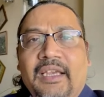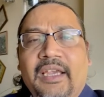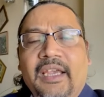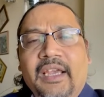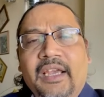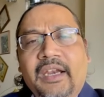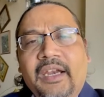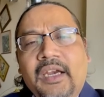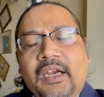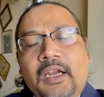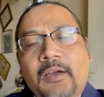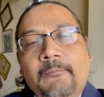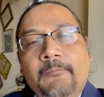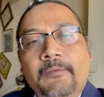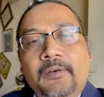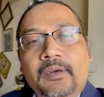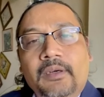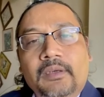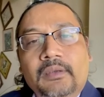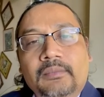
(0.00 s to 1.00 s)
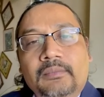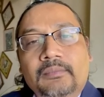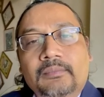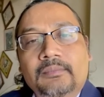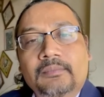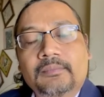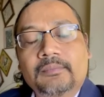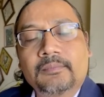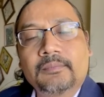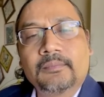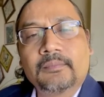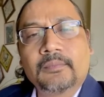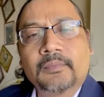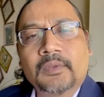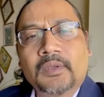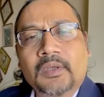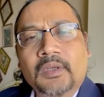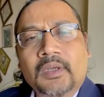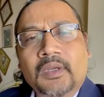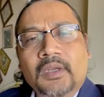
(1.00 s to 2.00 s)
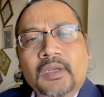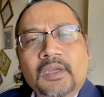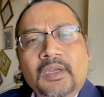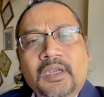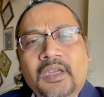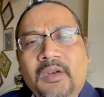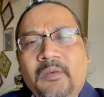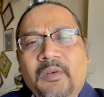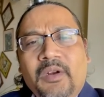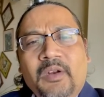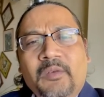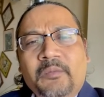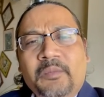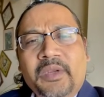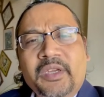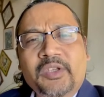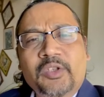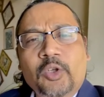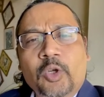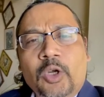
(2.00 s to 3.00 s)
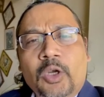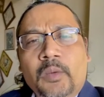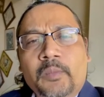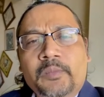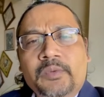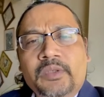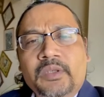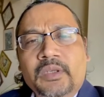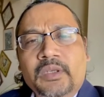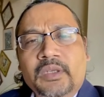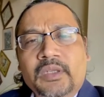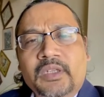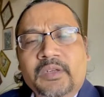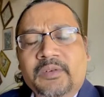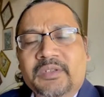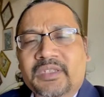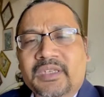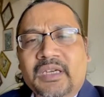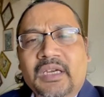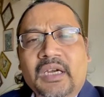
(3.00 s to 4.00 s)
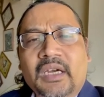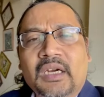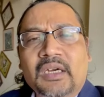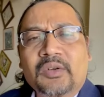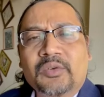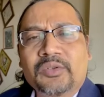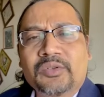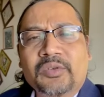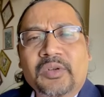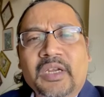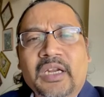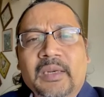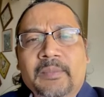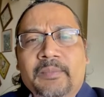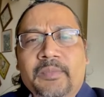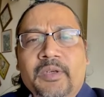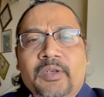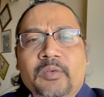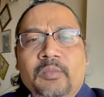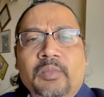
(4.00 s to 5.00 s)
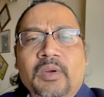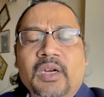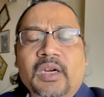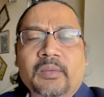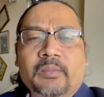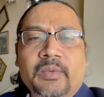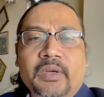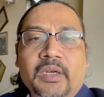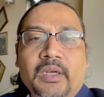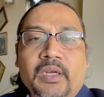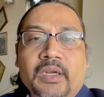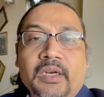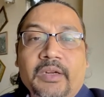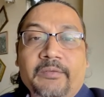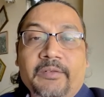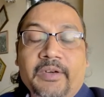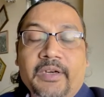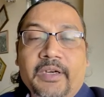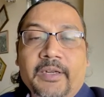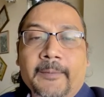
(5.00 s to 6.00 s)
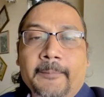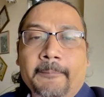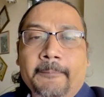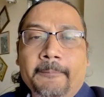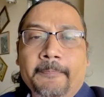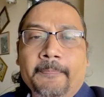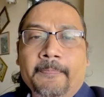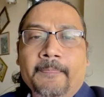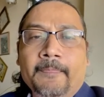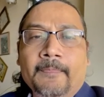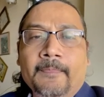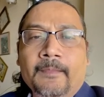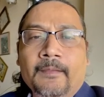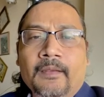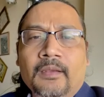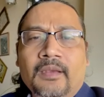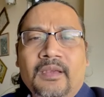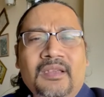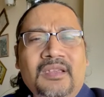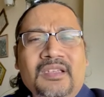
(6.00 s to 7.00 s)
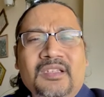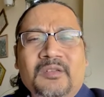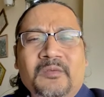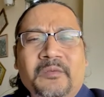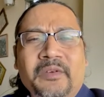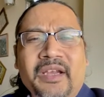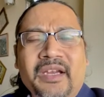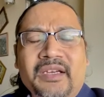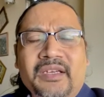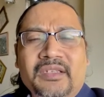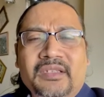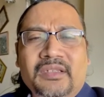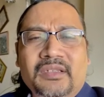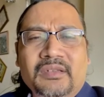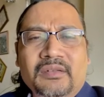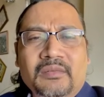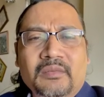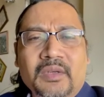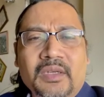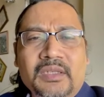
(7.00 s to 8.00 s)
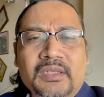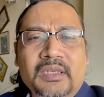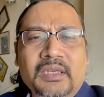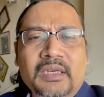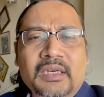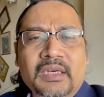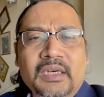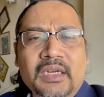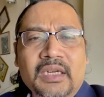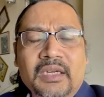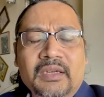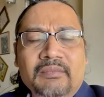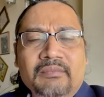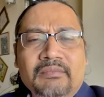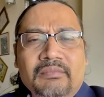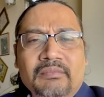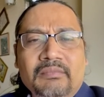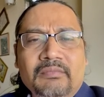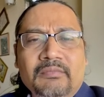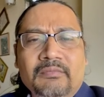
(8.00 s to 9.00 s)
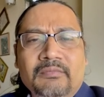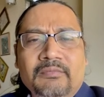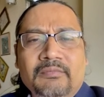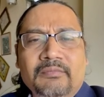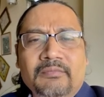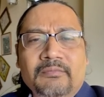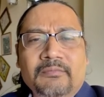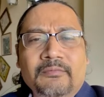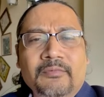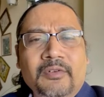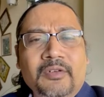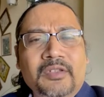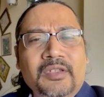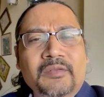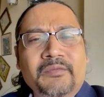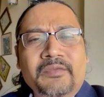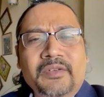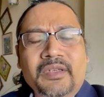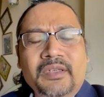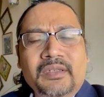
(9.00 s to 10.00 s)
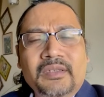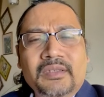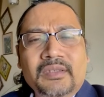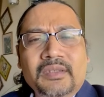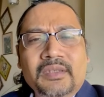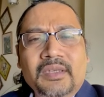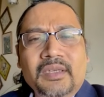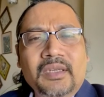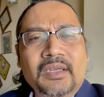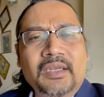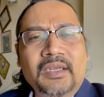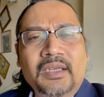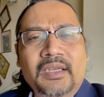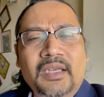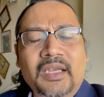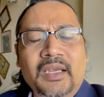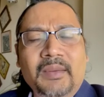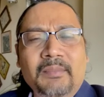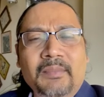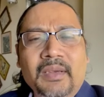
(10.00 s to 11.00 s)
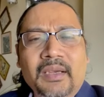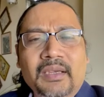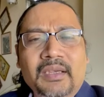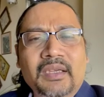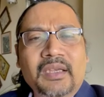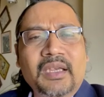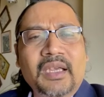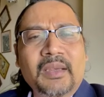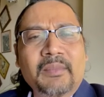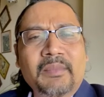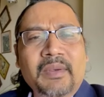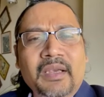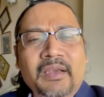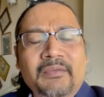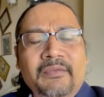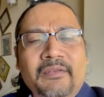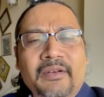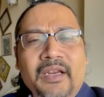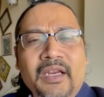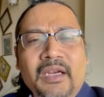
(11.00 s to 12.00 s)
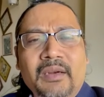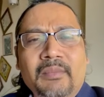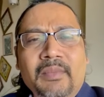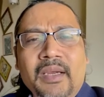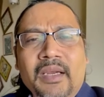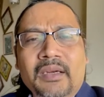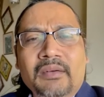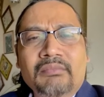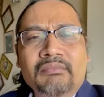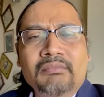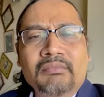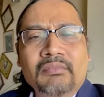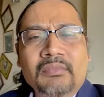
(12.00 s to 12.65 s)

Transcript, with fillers: Care and comfort. In one of my jobs, uh, there was a guard who used to help me to park my car every day. He just vanished one single day for some weeks. He came back. He came back a frail man.